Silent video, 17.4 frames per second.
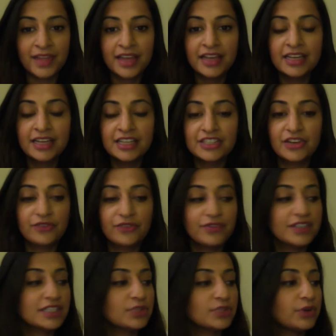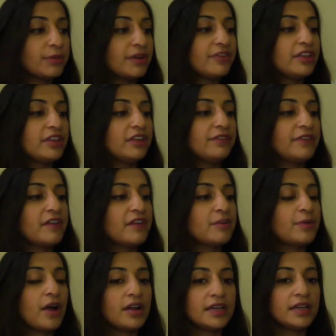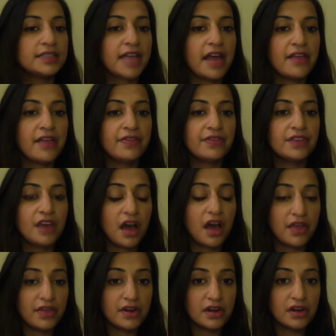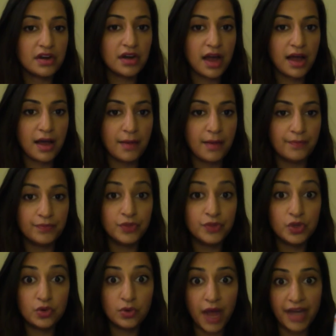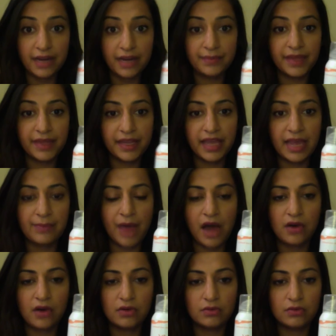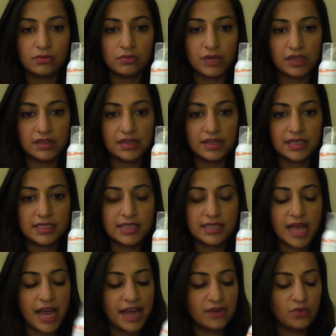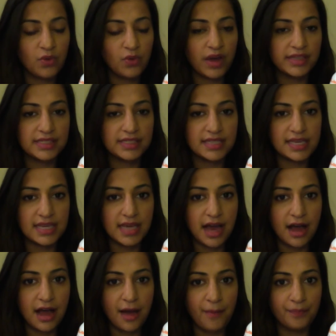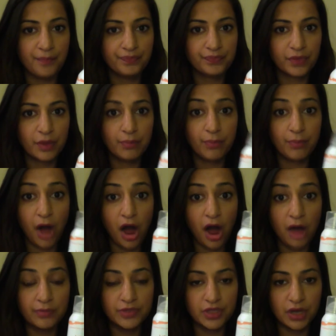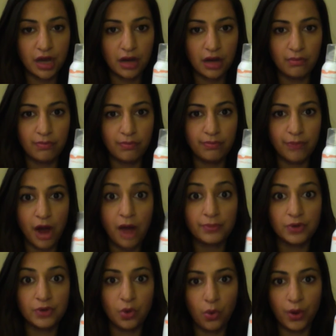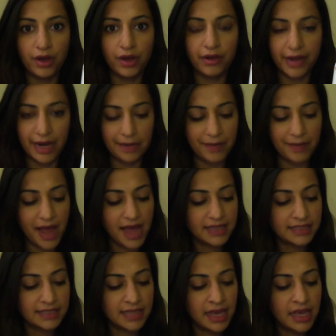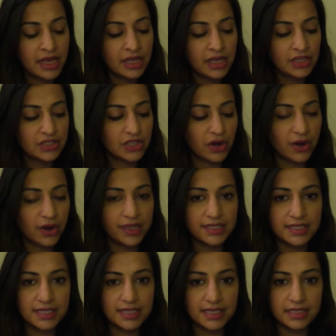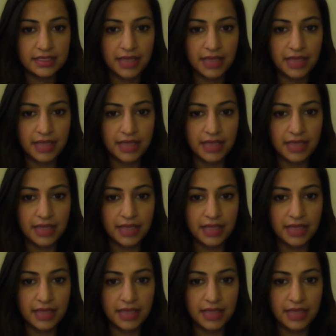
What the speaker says: So this is one of my really favorite products, and the other new item that came out with this line was the bombed oil hair mask. So it's this